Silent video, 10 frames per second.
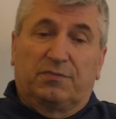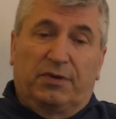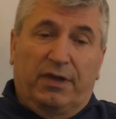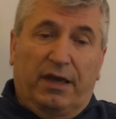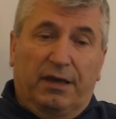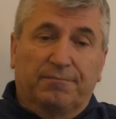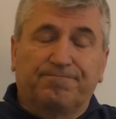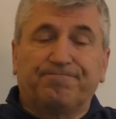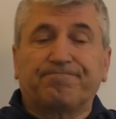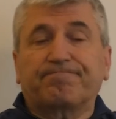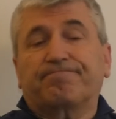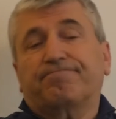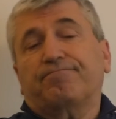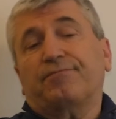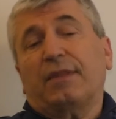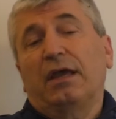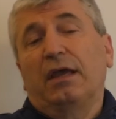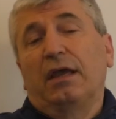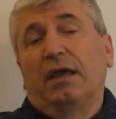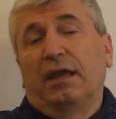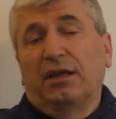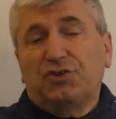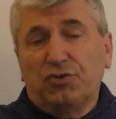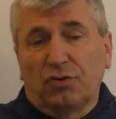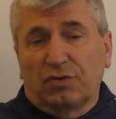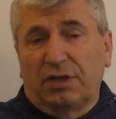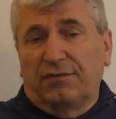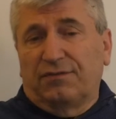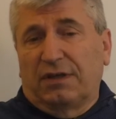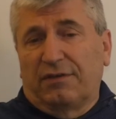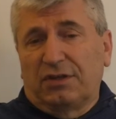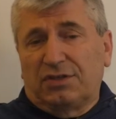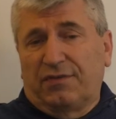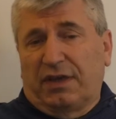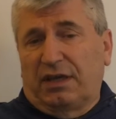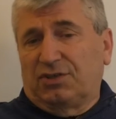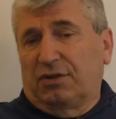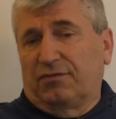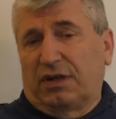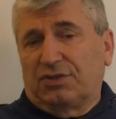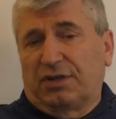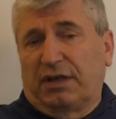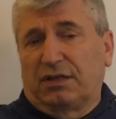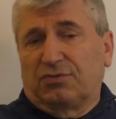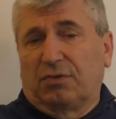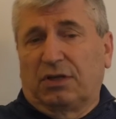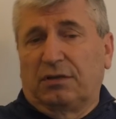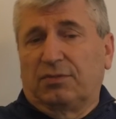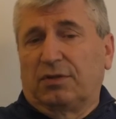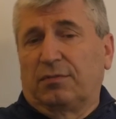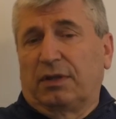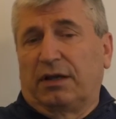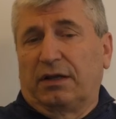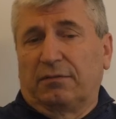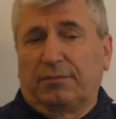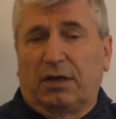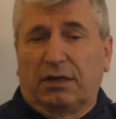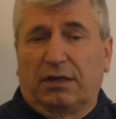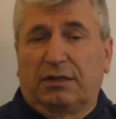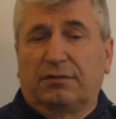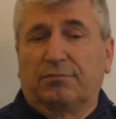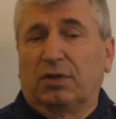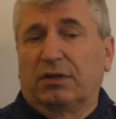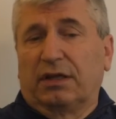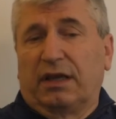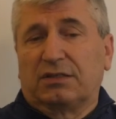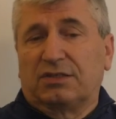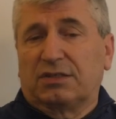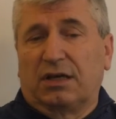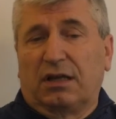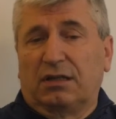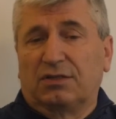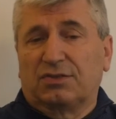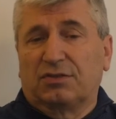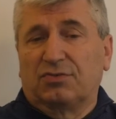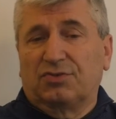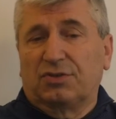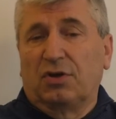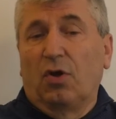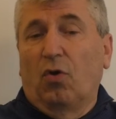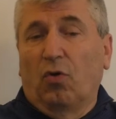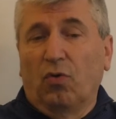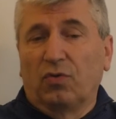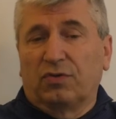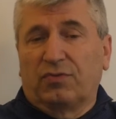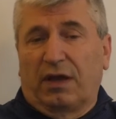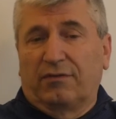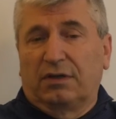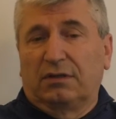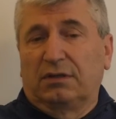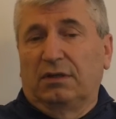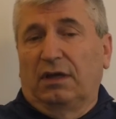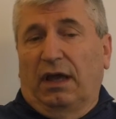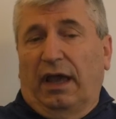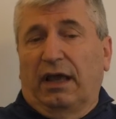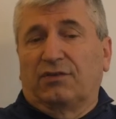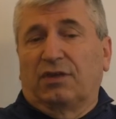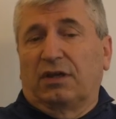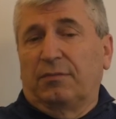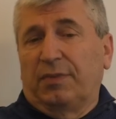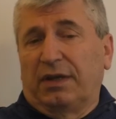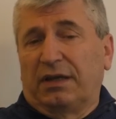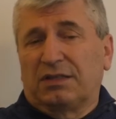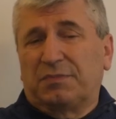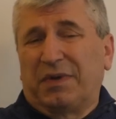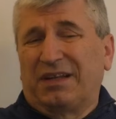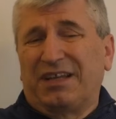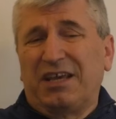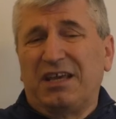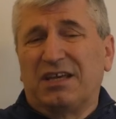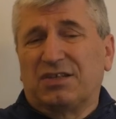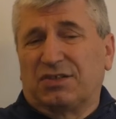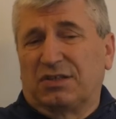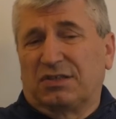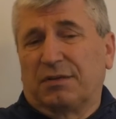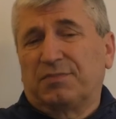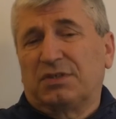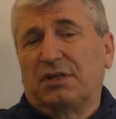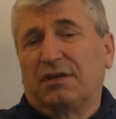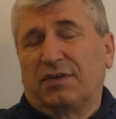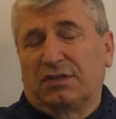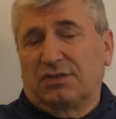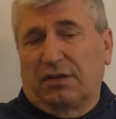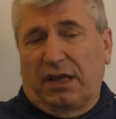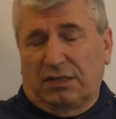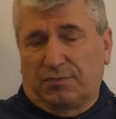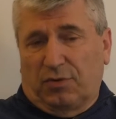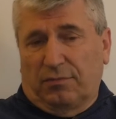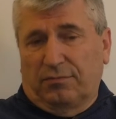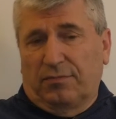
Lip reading: per year. In short, if diversification of Russian gas will come to the Bulgarian market, Bulgargas is hardly the solution or the driver, as the company has spent years in subservience to Gazprom.